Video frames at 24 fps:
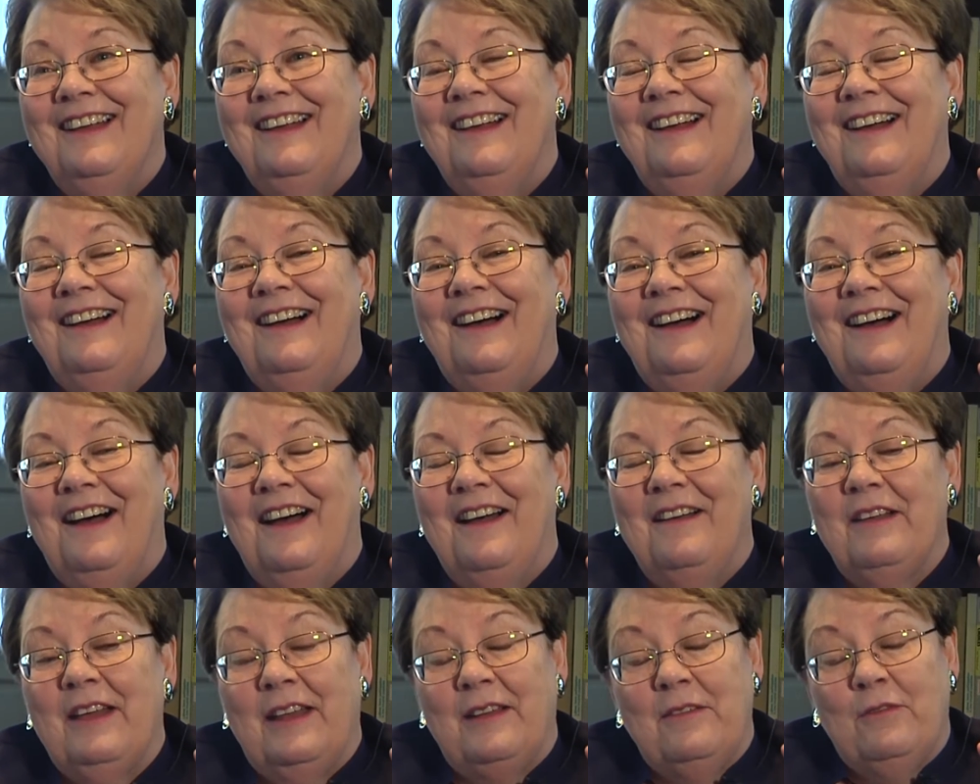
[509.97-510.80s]

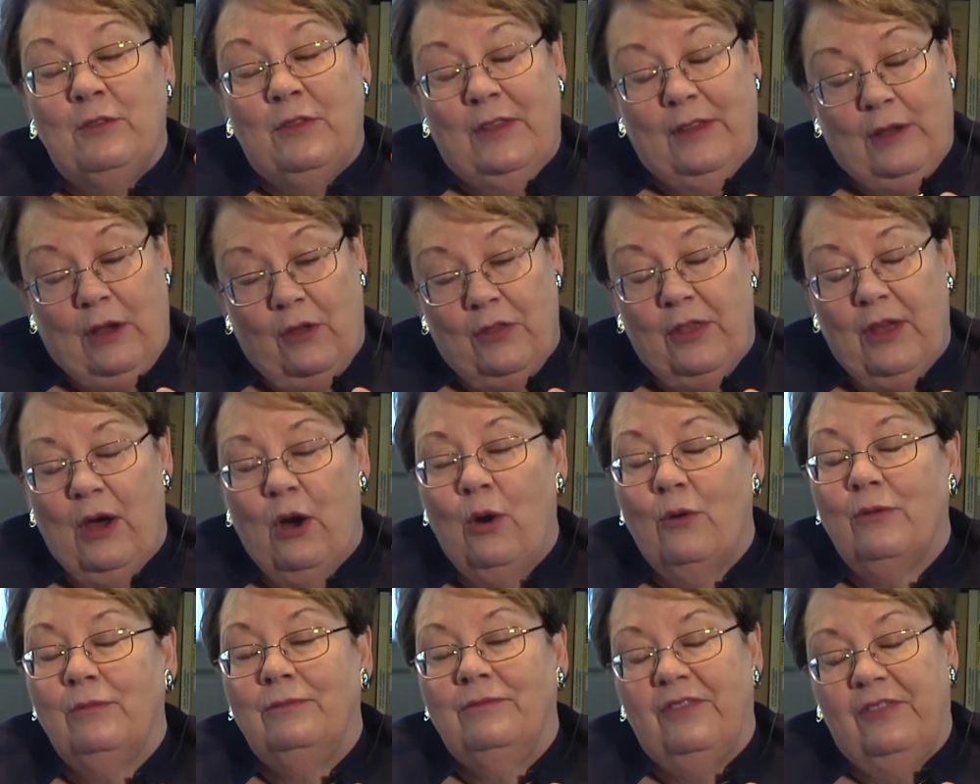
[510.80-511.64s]

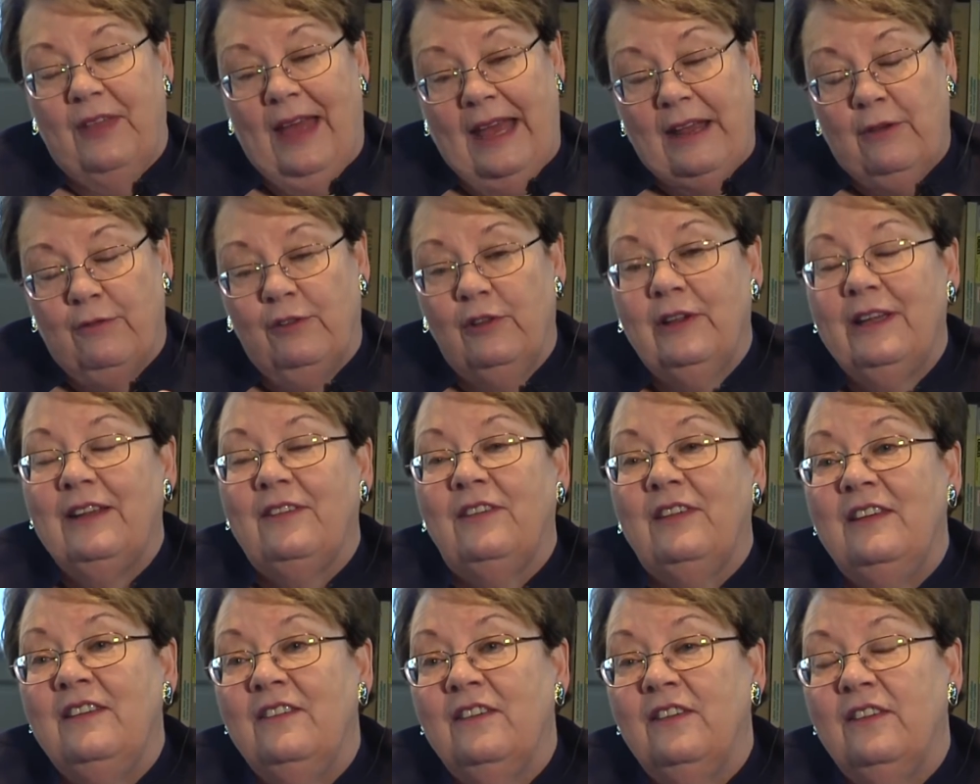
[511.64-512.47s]
though thankfully
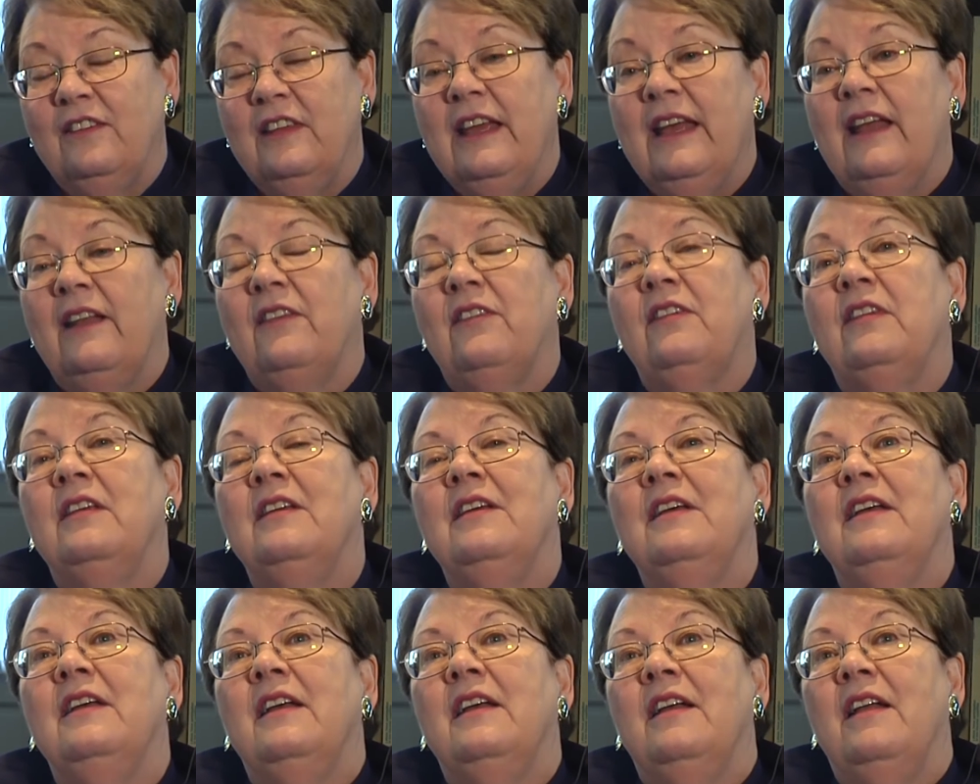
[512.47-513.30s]
it's in dissents,
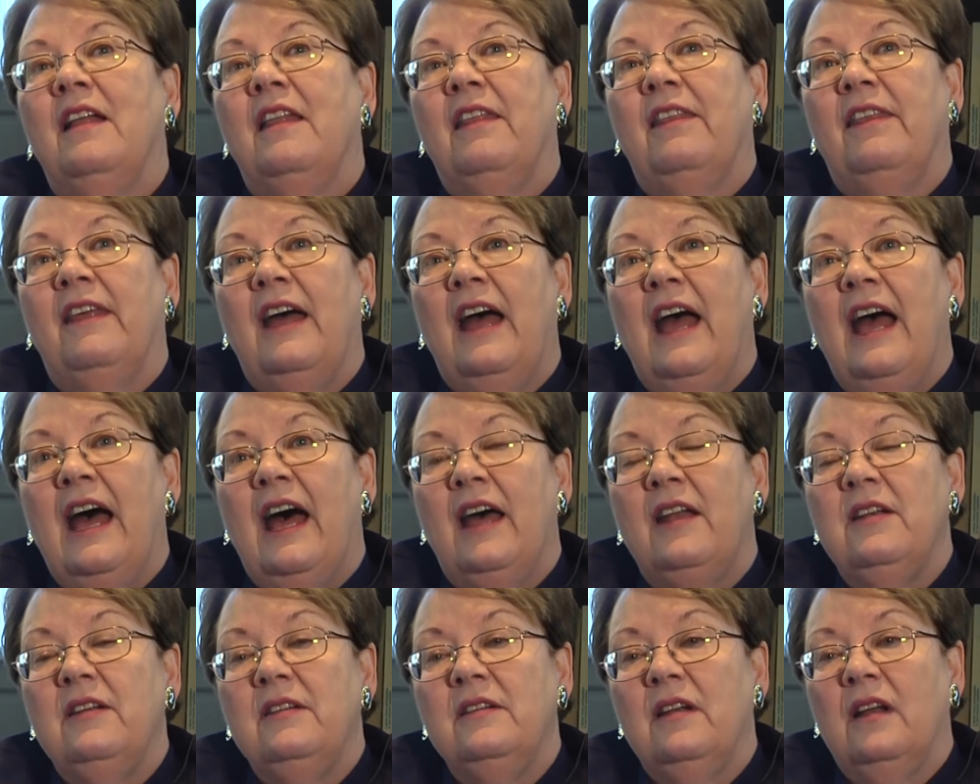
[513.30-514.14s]

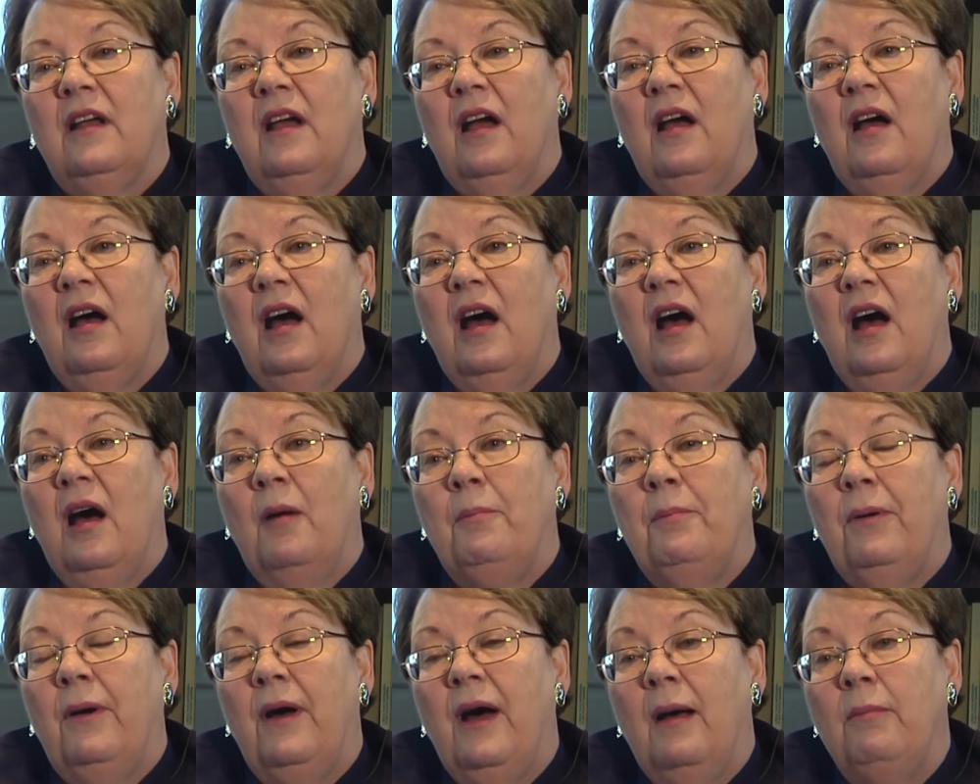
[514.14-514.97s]
that a
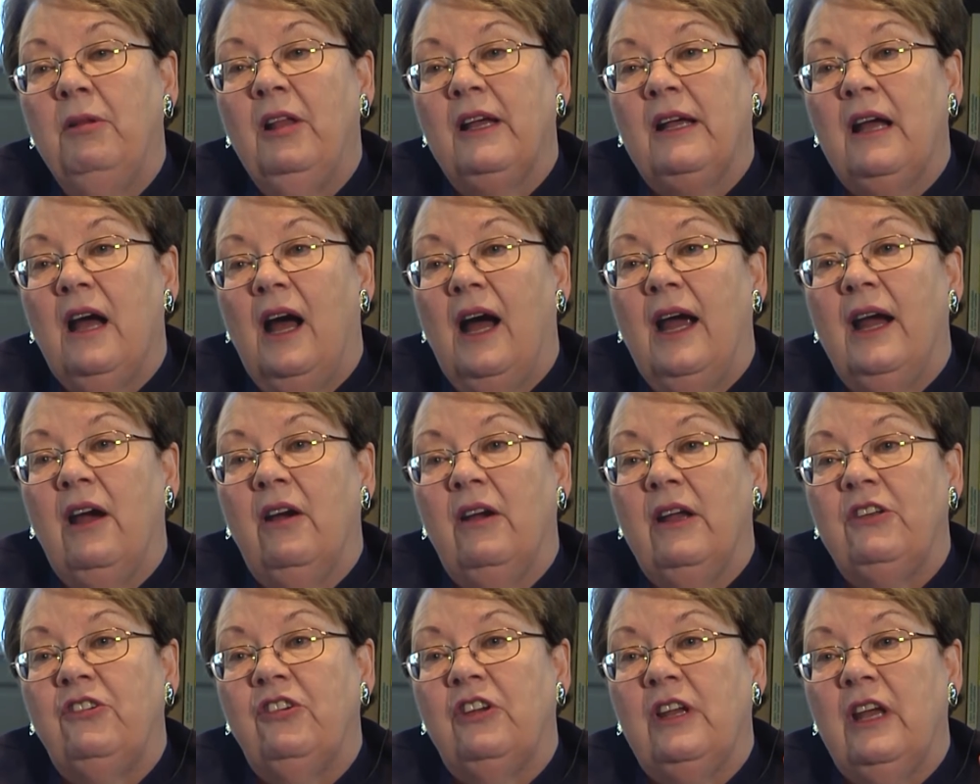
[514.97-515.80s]
public higher
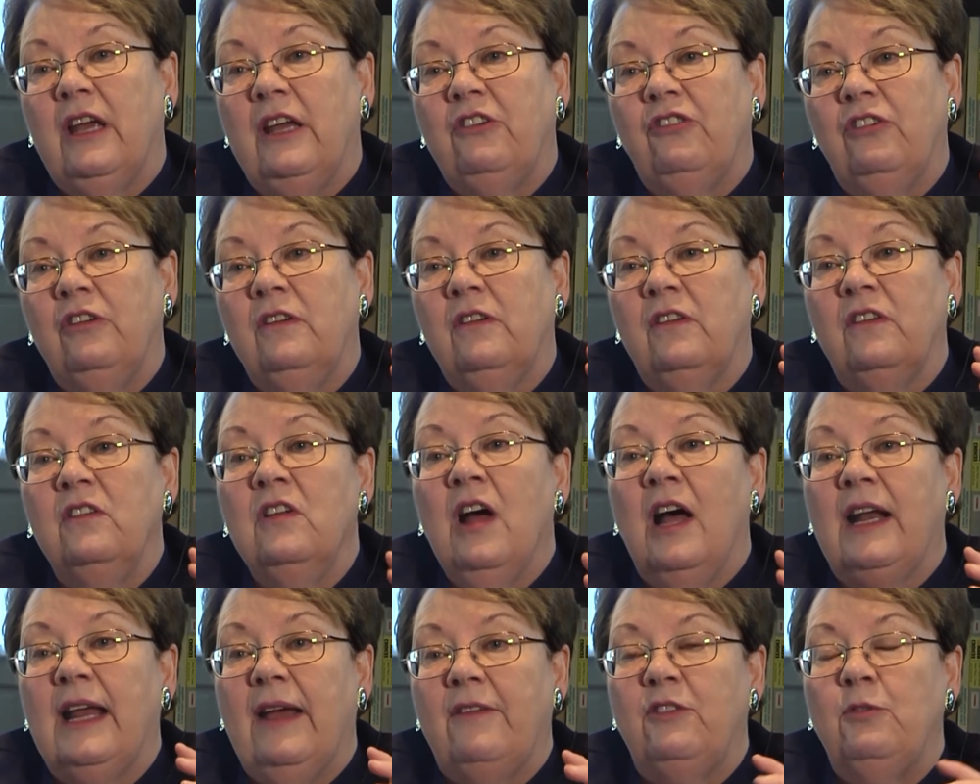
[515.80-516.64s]
education does
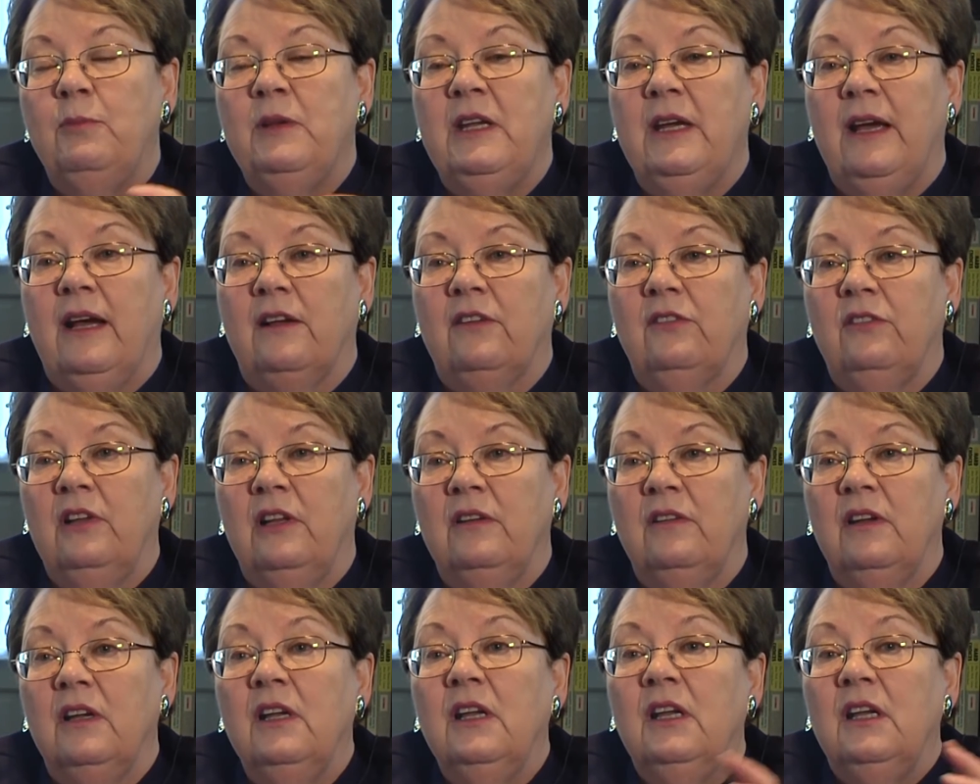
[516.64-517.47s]
not have to be
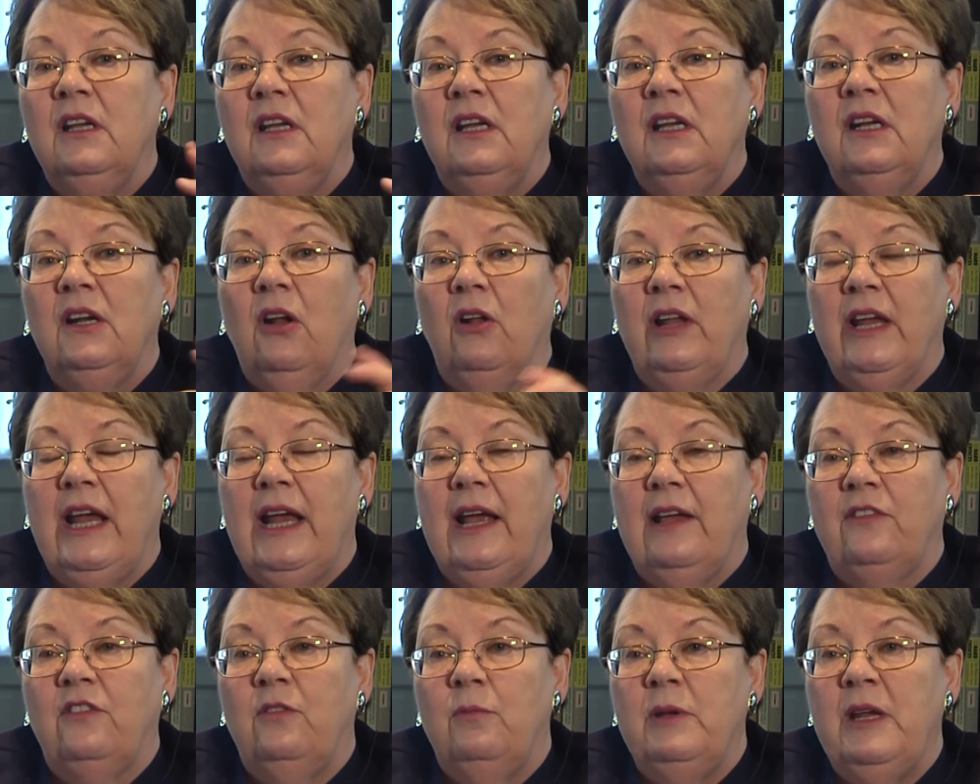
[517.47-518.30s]
excellent, it only
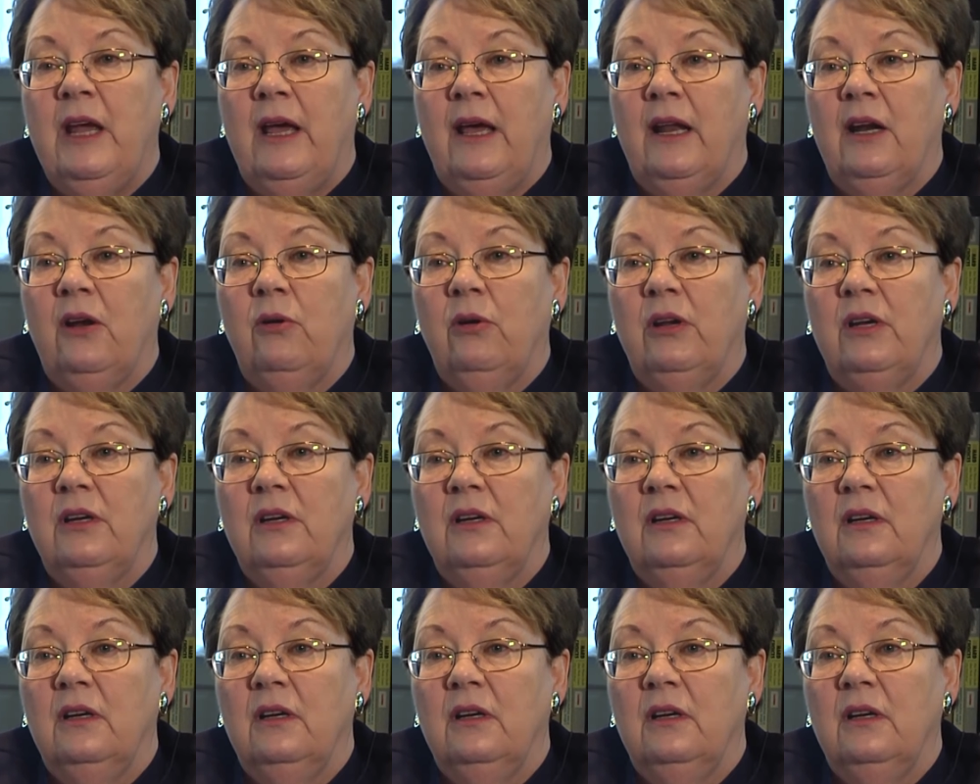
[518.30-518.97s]
has to be adequate.